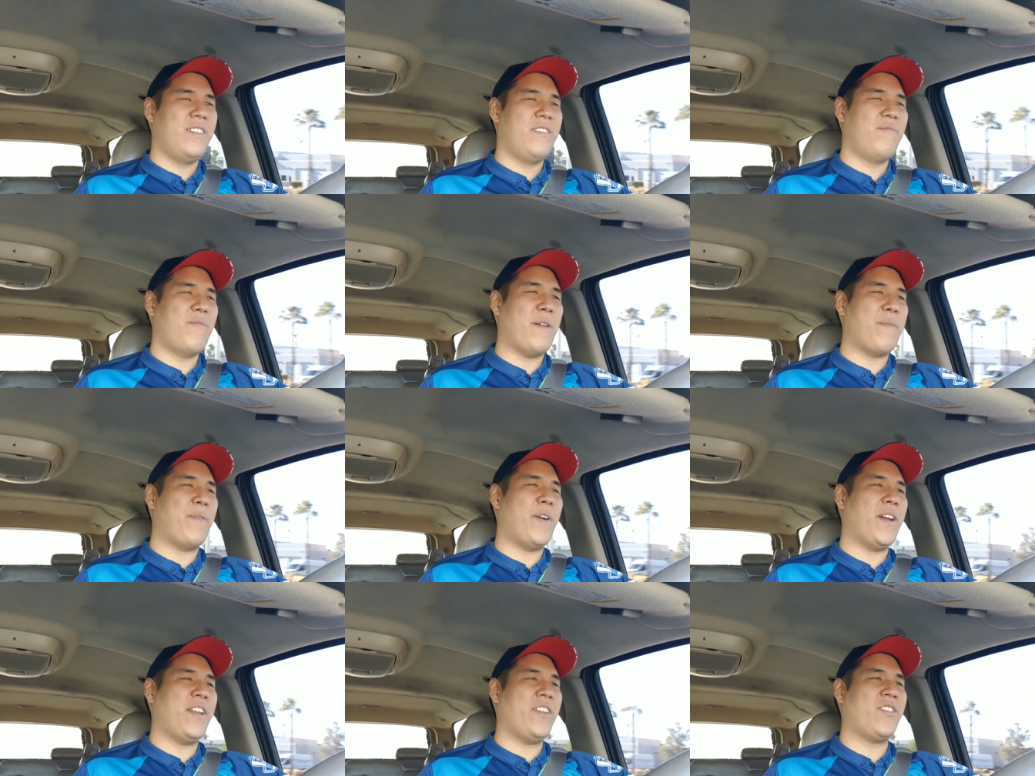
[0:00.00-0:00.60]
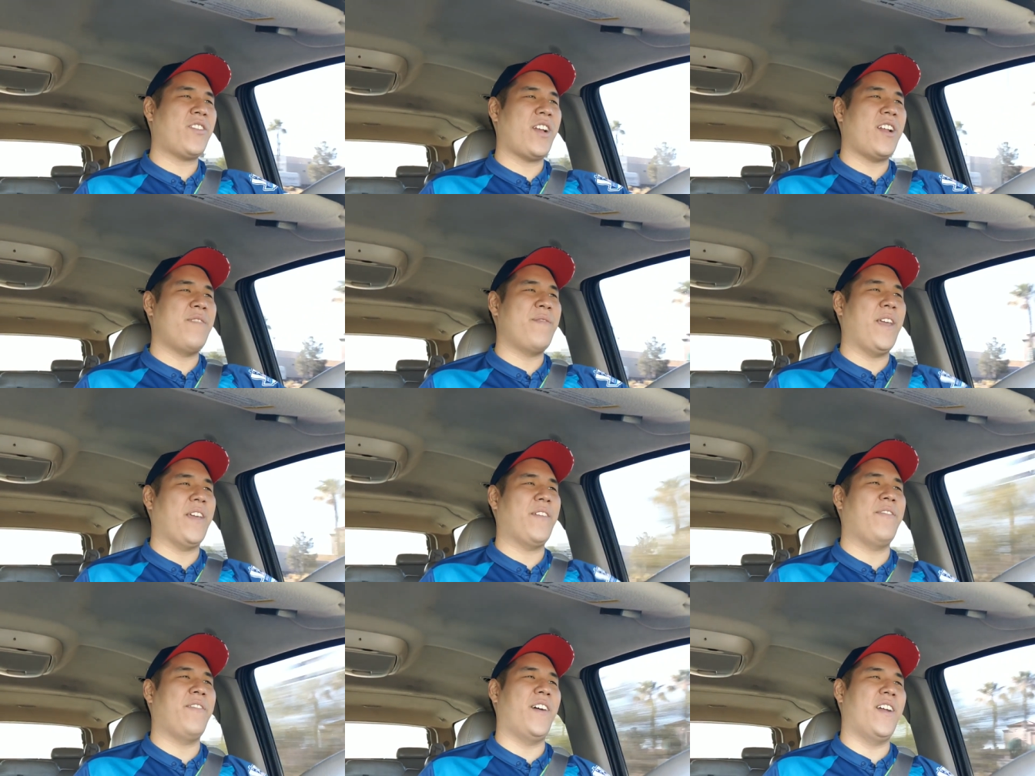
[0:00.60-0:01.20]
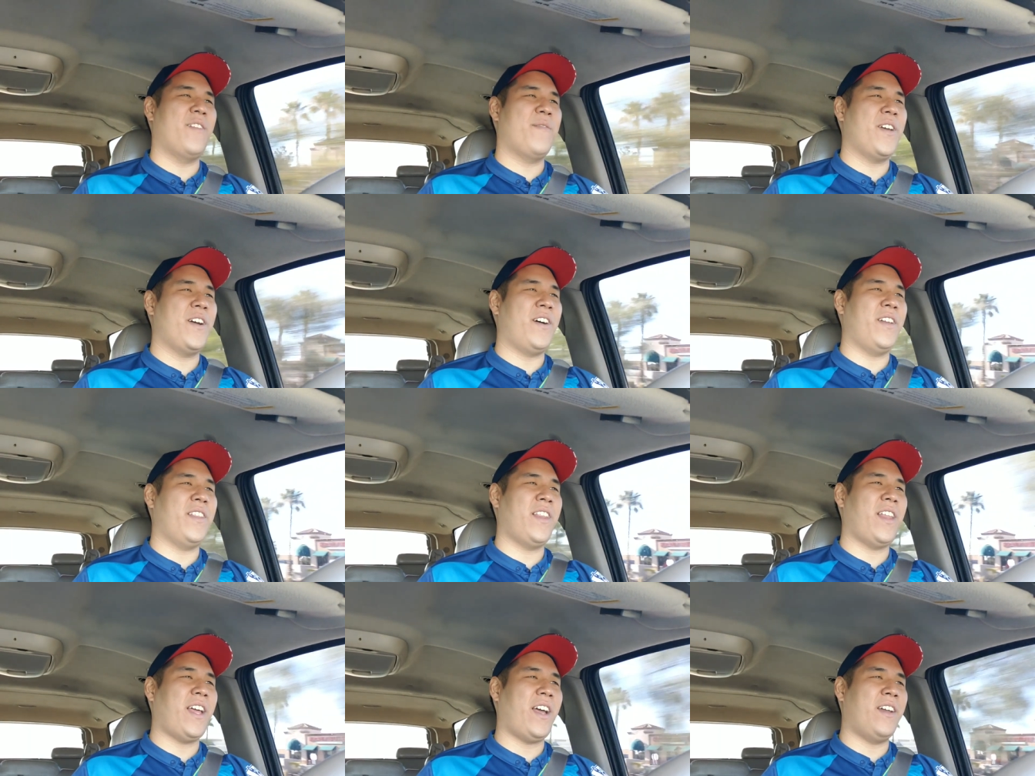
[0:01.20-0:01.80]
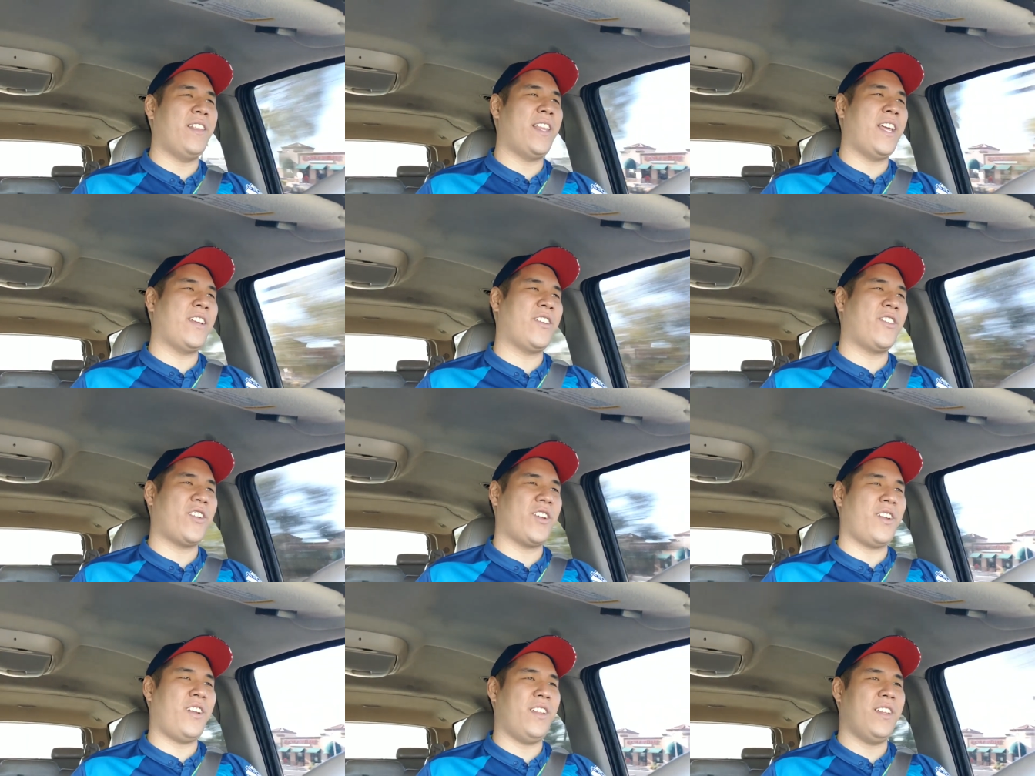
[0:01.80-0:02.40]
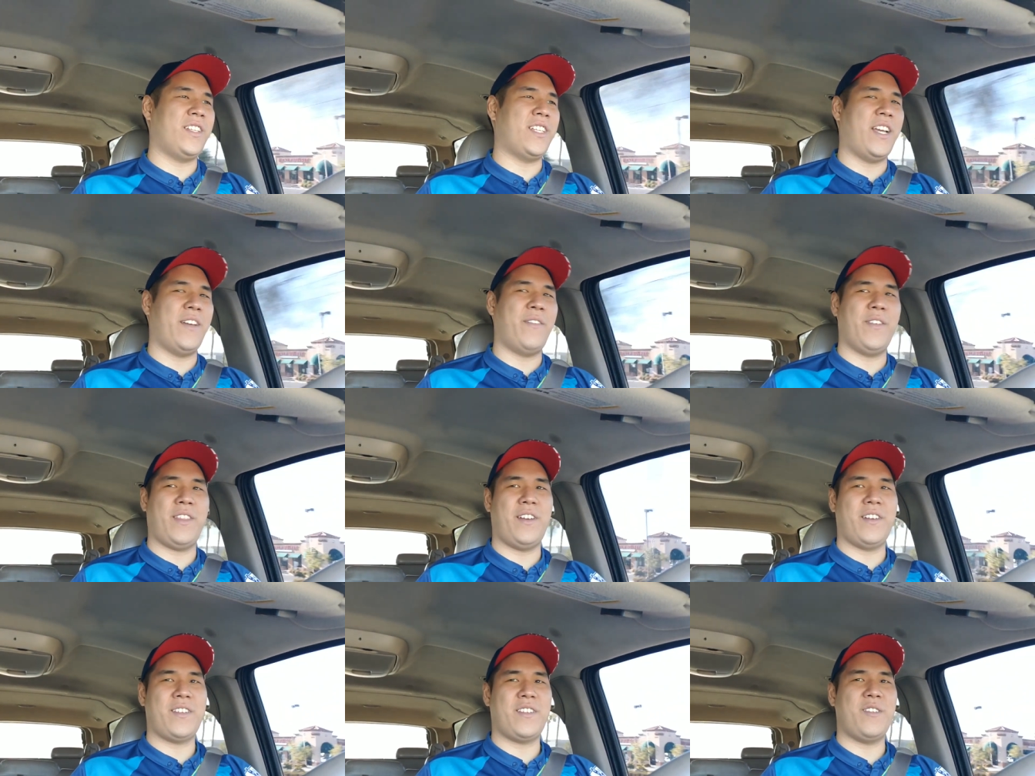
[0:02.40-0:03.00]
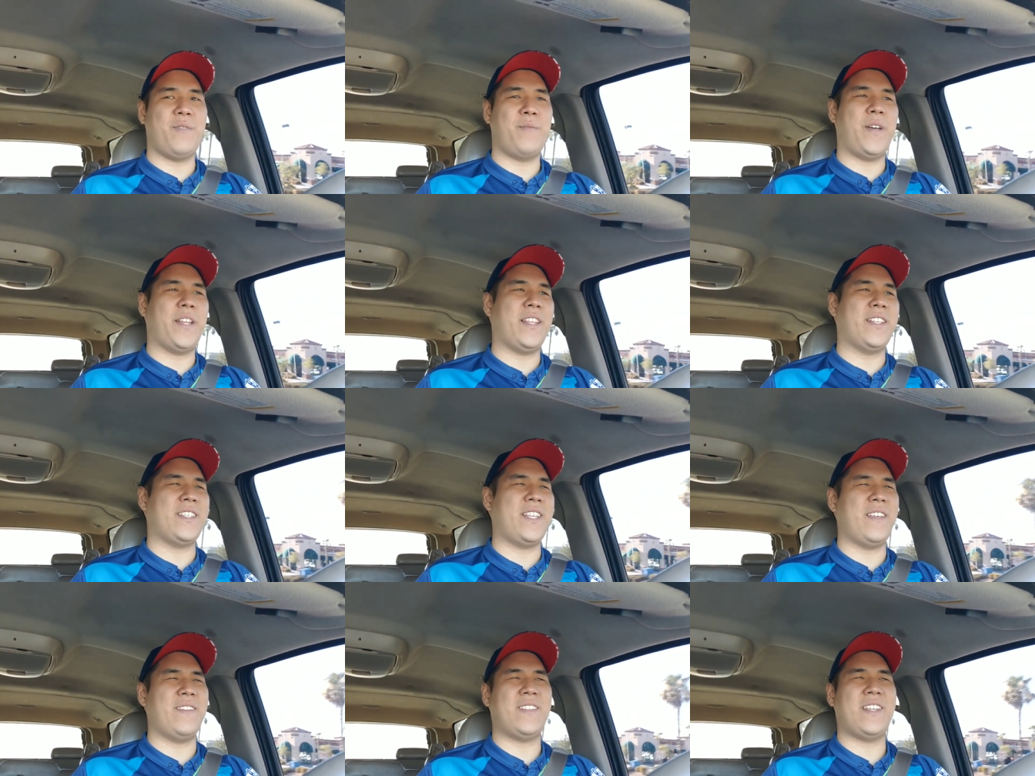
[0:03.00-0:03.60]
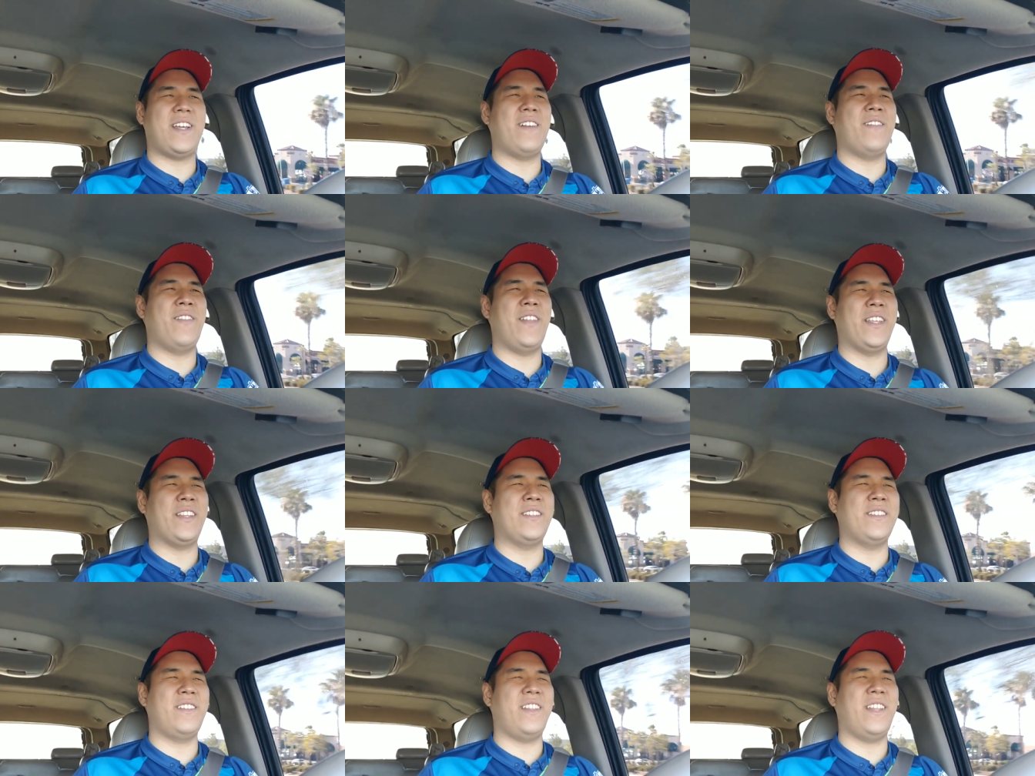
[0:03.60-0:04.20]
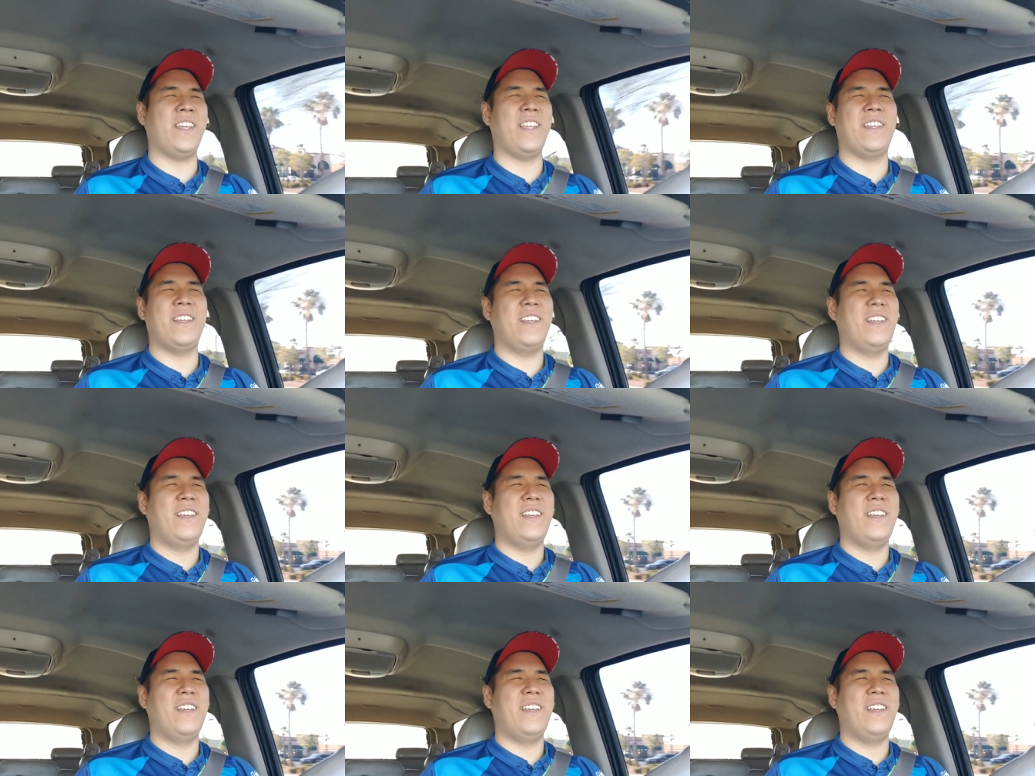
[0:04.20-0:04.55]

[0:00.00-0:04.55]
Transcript: my buddy's trying to make fun of me on that shit all the time with Arsenal, but at the same time, like, dude, like,